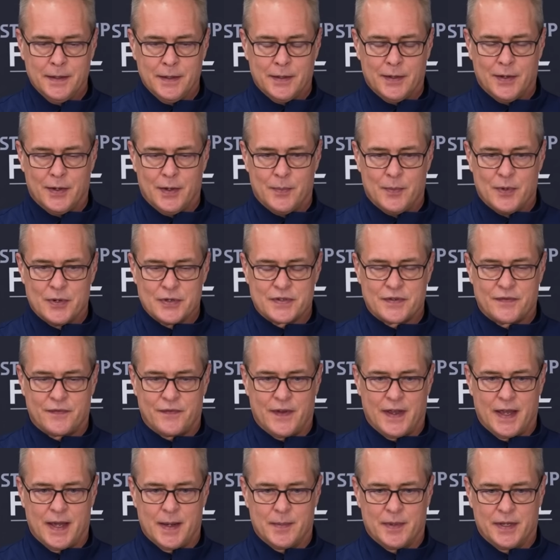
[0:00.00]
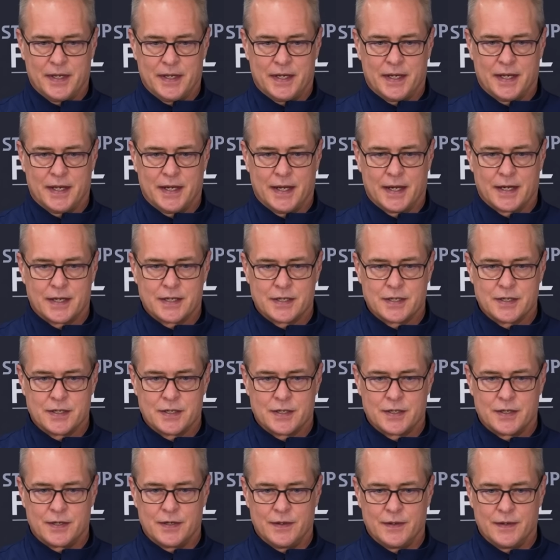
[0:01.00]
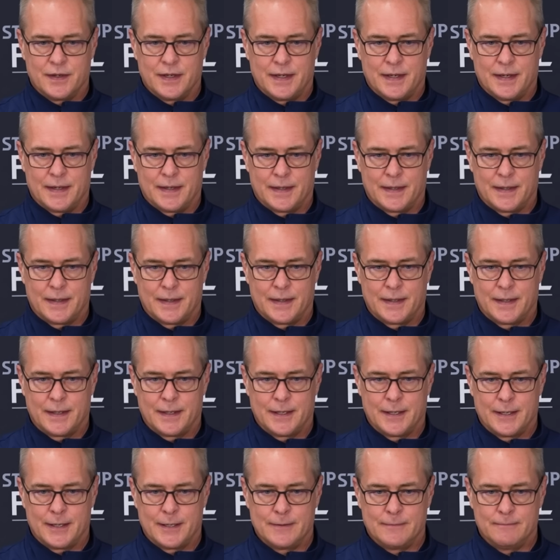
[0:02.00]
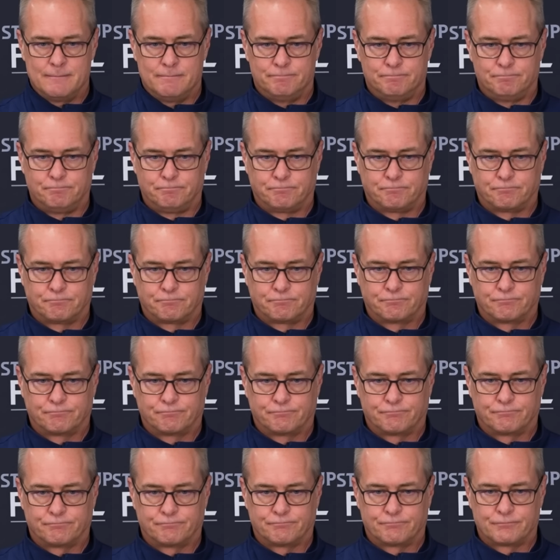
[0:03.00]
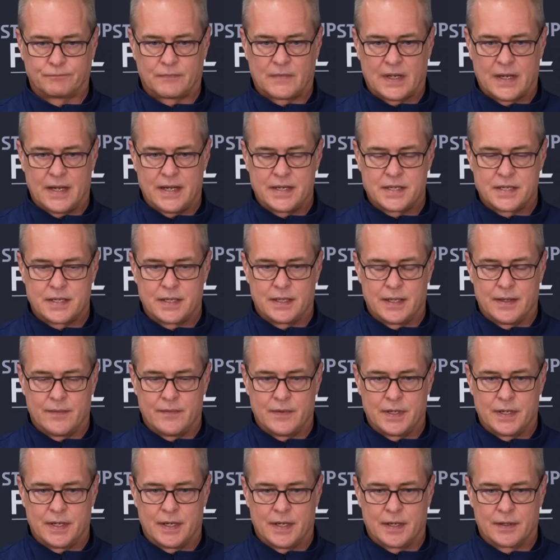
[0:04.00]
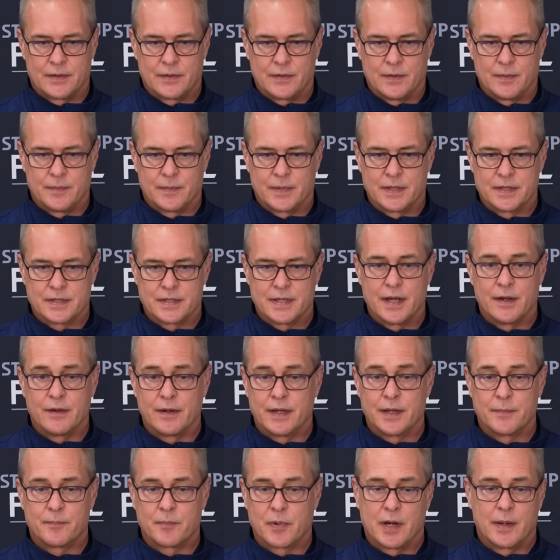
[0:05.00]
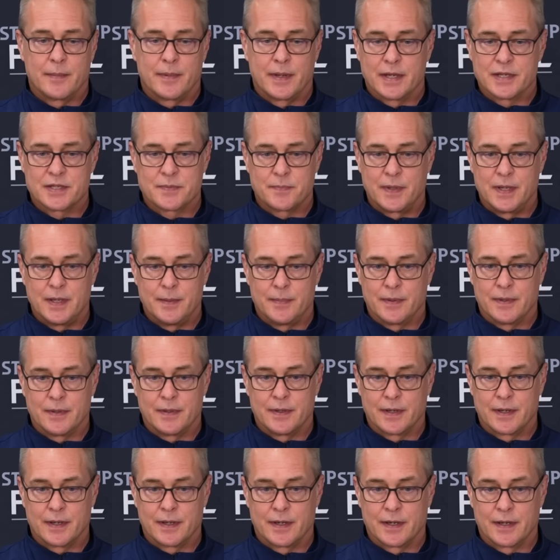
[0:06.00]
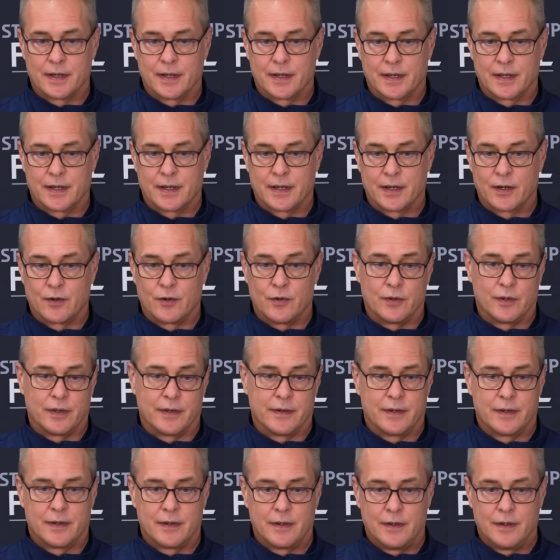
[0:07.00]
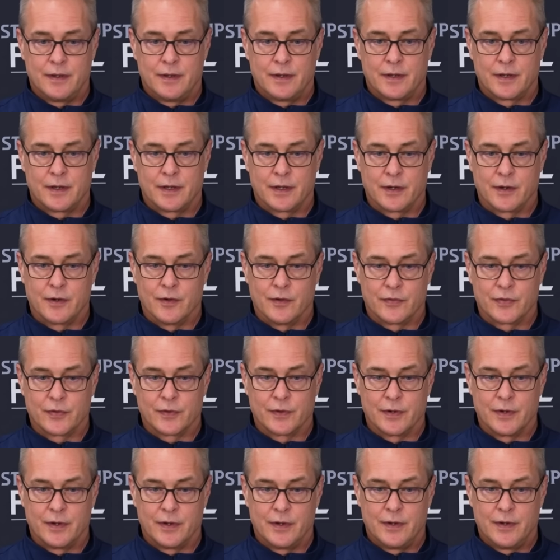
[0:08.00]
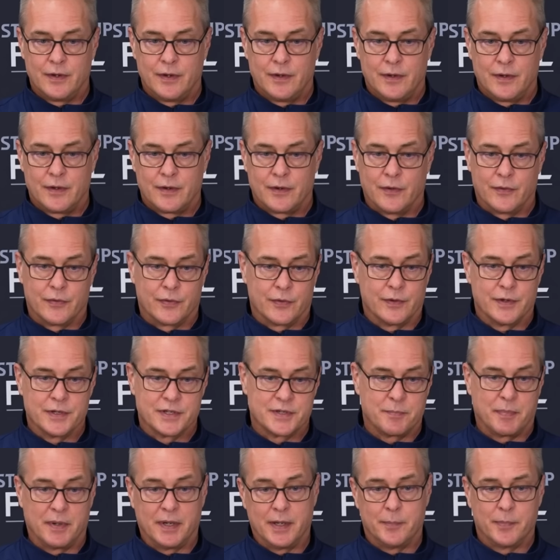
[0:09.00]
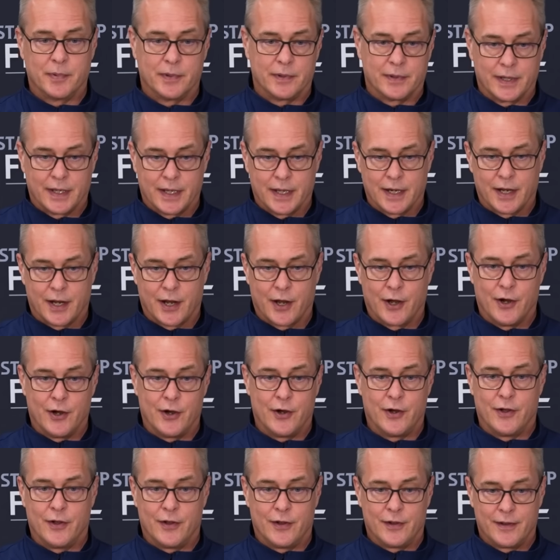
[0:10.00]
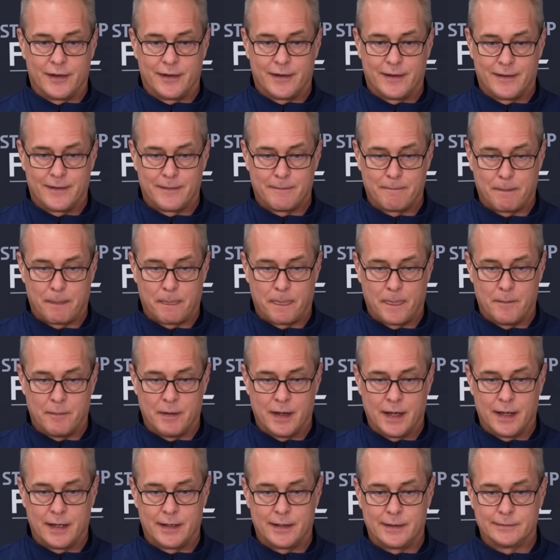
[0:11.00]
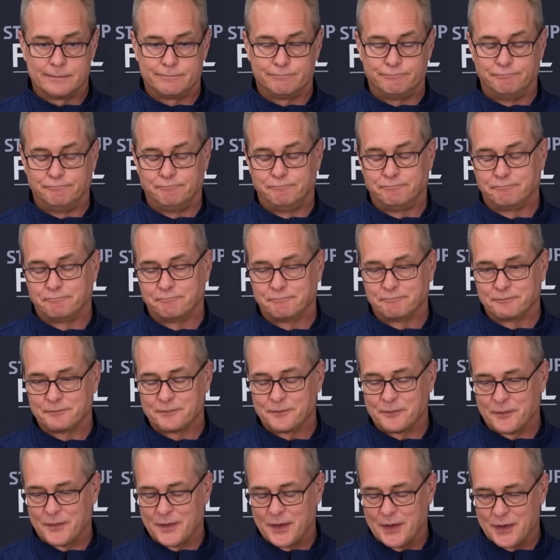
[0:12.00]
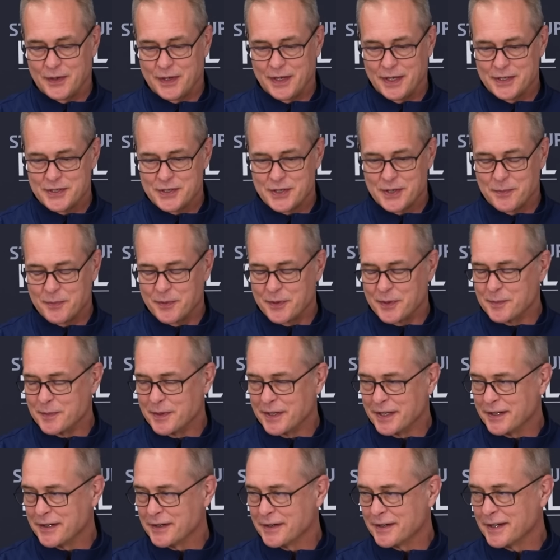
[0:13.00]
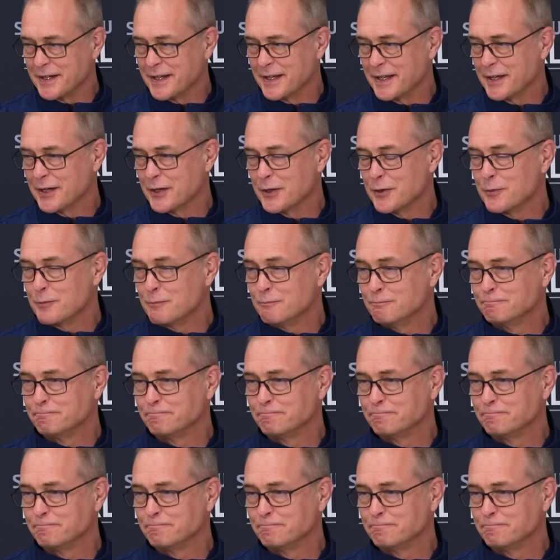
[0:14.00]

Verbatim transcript: almost family connections to it. Um, I still haven't talked to him because now he probably has people. I gotta, I gotta get a hold of. I gotta go through, go through his people to get a call. But I'll catch up with him later today. I hope.